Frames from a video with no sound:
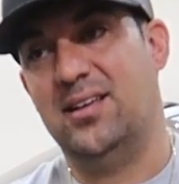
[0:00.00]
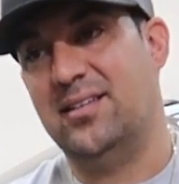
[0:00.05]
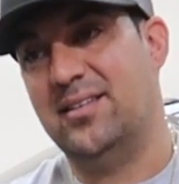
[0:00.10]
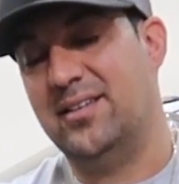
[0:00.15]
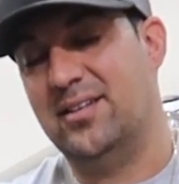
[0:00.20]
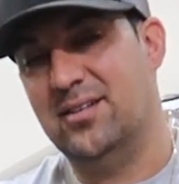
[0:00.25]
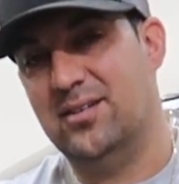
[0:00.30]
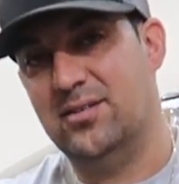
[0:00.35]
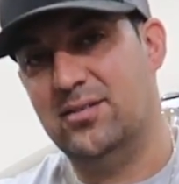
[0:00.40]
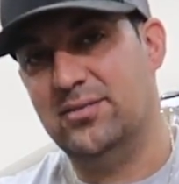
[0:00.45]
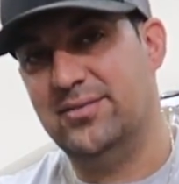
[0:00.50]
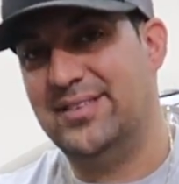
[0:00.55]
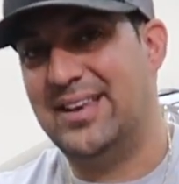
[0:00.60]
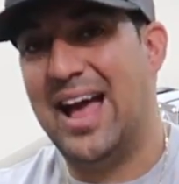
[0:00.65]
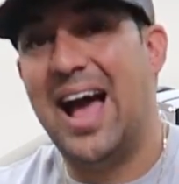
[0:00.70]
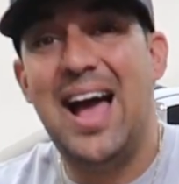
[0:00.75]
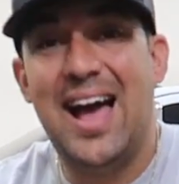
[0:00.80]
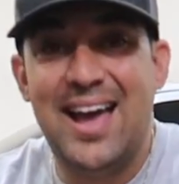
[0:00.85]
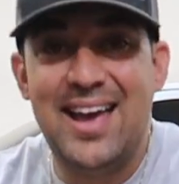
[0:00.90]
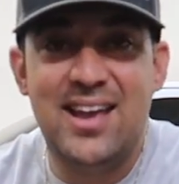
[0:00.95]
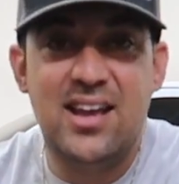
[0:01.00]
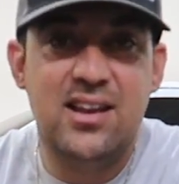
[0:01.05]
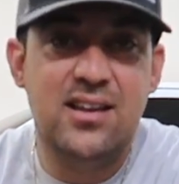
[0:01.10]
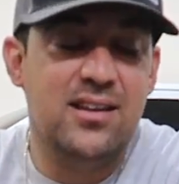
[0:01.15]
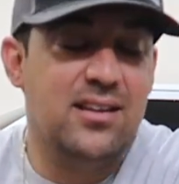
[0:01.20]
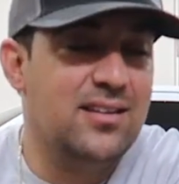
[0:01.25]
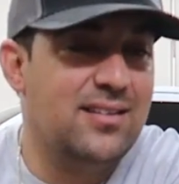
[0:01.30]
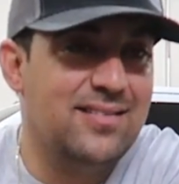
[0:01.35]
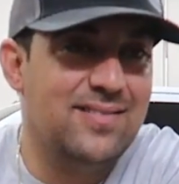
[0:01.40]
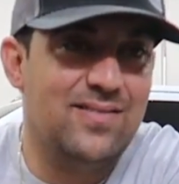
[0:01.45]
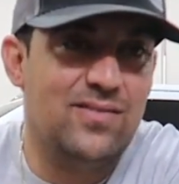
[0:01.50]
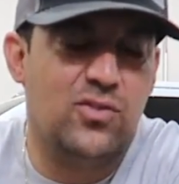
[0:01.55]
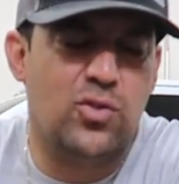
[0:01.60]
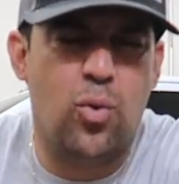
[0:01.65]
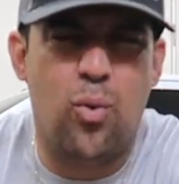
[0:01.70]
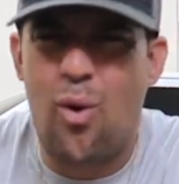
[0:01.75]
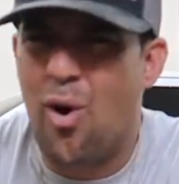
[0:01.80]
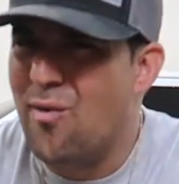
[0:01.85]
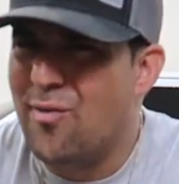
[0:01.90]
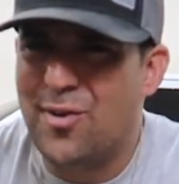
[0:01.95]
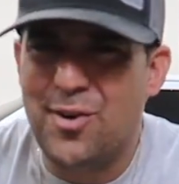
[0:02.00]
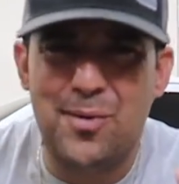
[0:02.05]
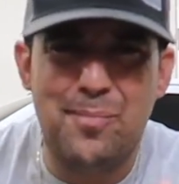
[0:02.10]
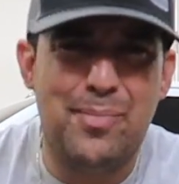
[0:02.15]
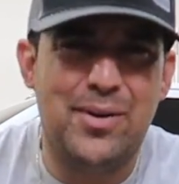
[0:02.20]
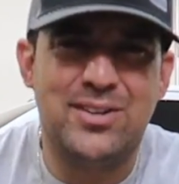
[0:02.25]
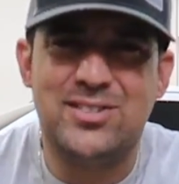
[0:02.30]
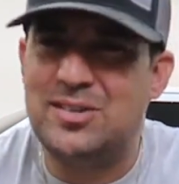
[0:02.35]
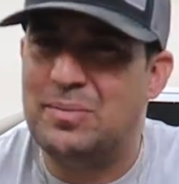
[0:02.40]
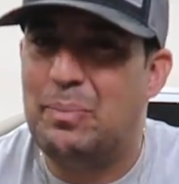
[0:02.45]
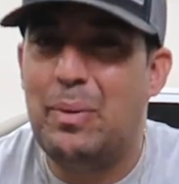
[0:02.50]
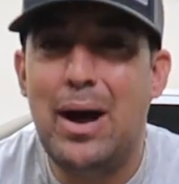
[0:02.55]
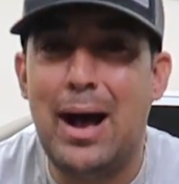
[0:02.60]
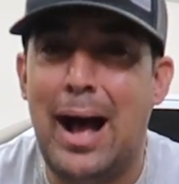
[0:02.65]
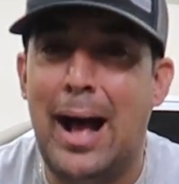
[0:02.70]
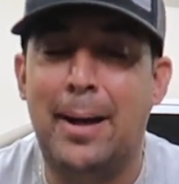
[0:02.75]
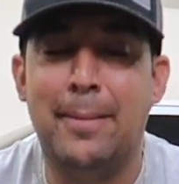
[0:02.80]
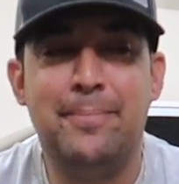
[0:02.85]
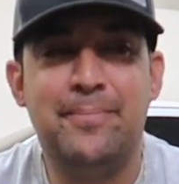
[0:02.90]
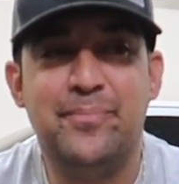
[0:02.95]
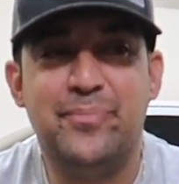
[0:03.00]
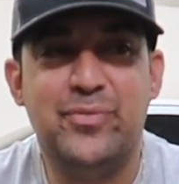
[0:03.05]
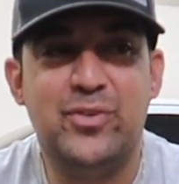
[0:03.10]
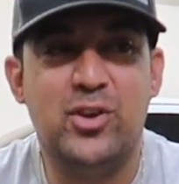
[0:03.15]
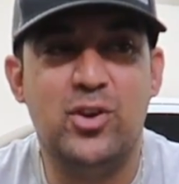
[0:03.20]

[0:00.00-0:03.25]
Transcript: you know, 9, 1,200 bucks a pop.